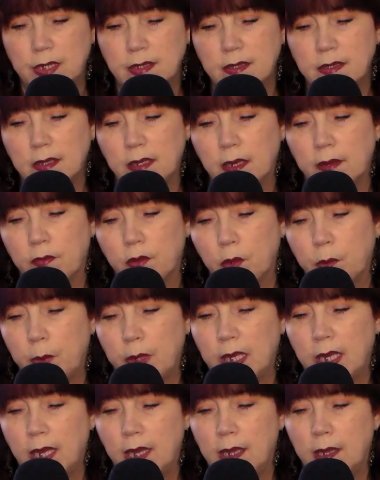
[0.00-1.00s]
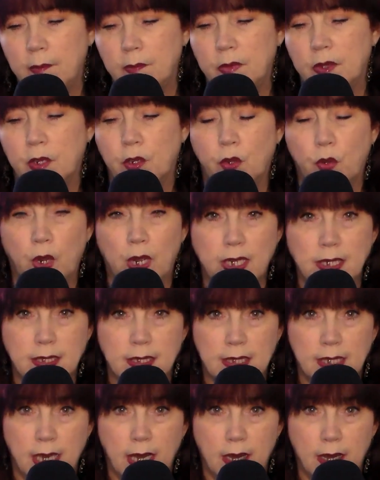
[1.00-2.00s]
present giver became the
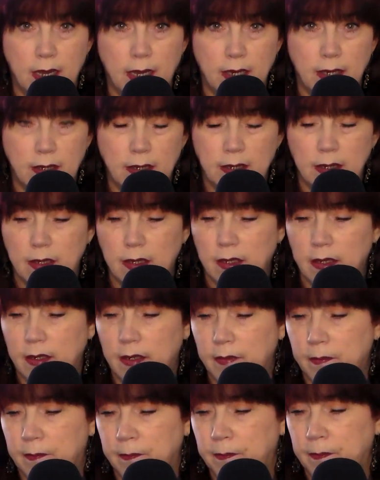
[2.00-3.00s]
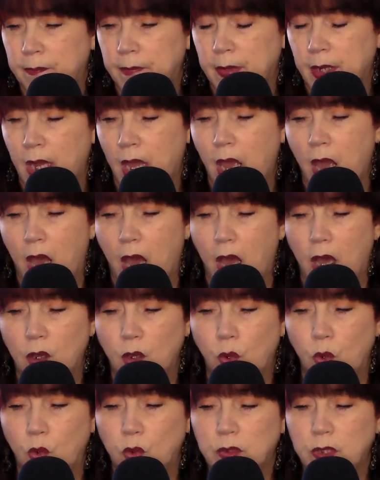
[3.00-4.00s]
Christ kind,
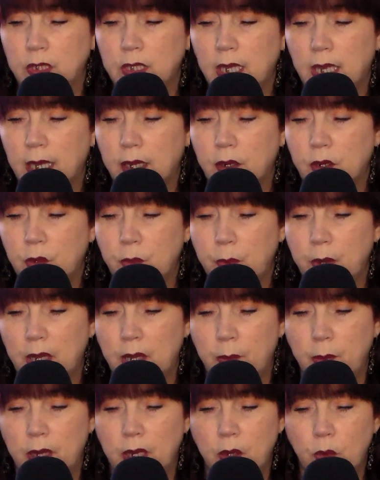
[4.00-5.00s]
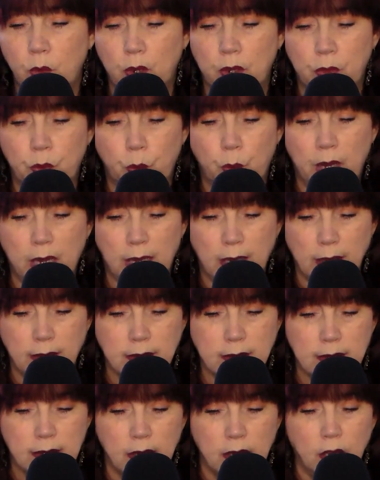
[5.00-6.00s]
a golden-haired baby with
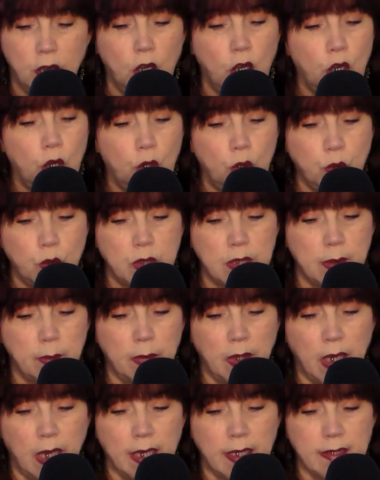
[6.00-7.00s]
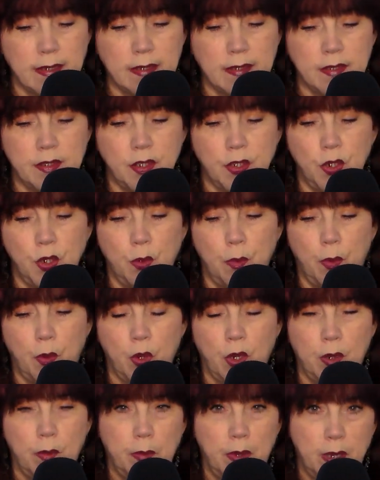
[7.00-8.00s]
wings who symbolizes the
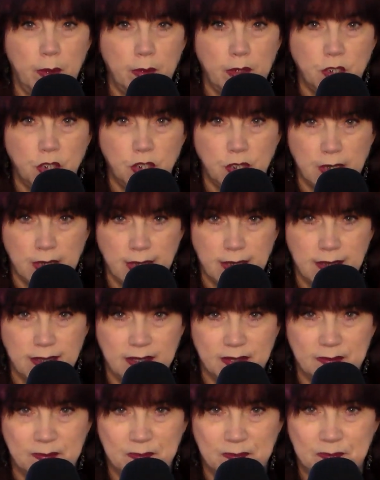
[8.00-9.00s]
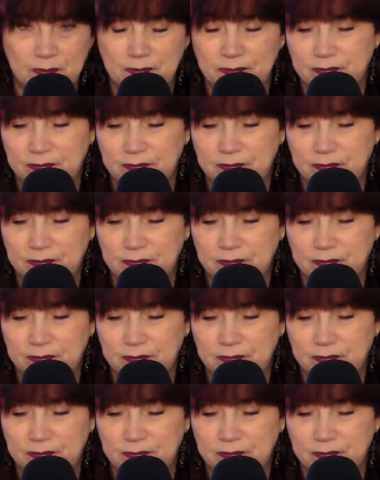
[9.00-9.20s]
newborn baby Jesus.